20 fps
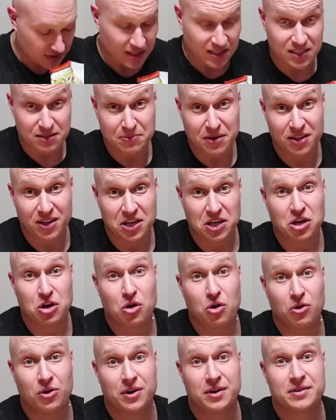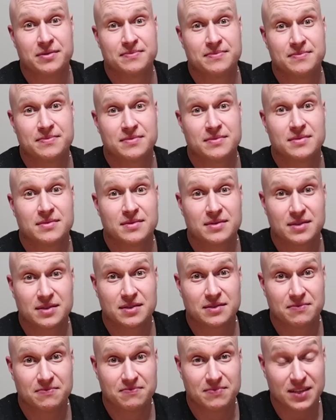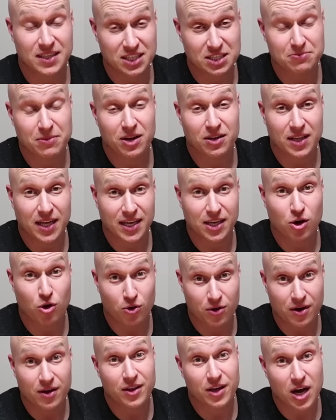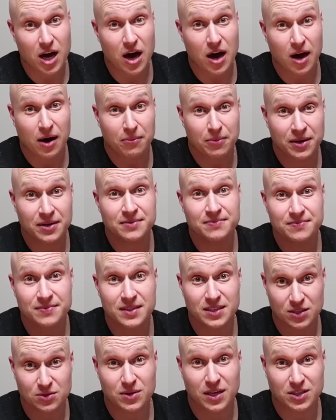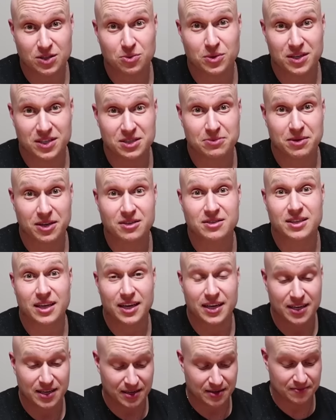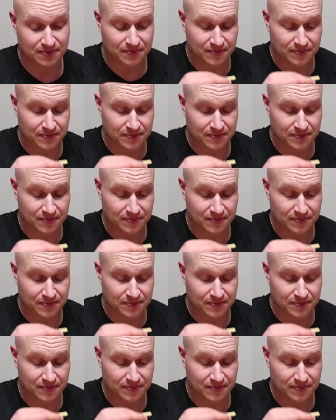They smell like corn. They smell like corn on the cob. That's what it smells like.